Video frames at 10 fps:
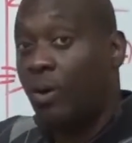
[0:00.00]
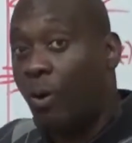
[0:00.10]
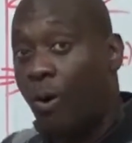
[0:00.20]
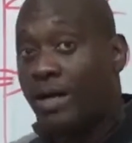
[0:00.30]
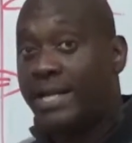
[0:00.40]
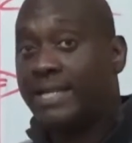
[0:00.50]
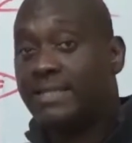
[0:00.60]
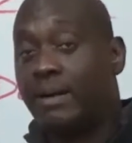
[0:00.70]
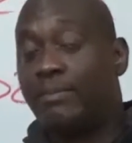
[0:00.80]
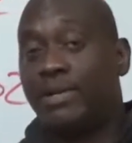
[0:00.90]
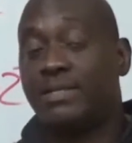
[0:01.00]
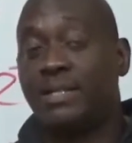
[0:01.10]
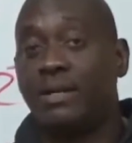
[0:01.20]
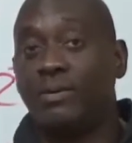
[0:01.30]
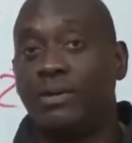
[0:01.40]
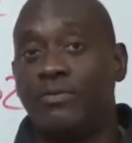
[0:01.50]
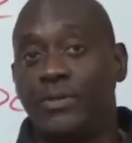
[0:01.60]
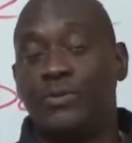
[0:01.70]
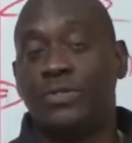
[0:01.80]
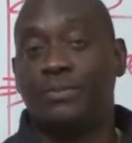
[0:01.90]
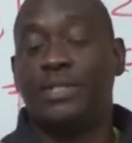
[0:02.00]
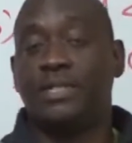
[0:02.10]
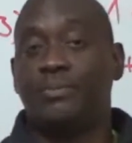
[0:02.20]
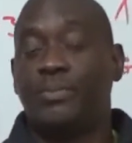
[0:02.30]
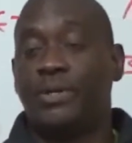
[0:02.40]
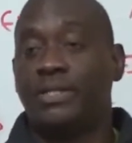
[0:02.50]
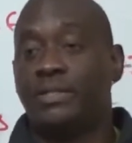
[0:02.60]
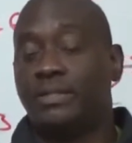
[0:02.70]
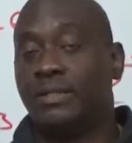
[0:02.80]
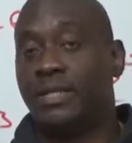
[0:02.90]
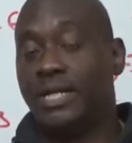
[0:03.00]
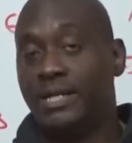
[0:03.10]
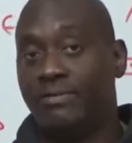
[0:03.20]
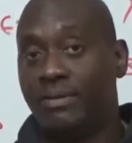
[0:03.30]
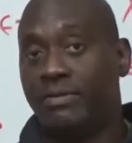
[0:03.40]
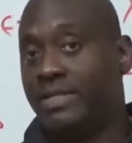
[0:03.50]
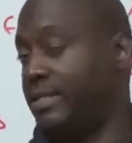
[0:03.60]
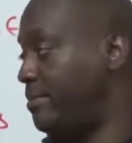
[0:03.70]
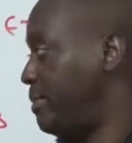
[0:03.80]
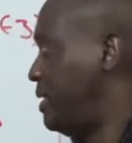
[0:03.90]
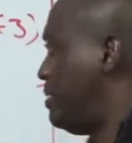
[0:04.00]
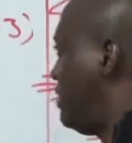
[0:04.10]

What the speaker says: All the examples that I would have used up to this point involve the same base.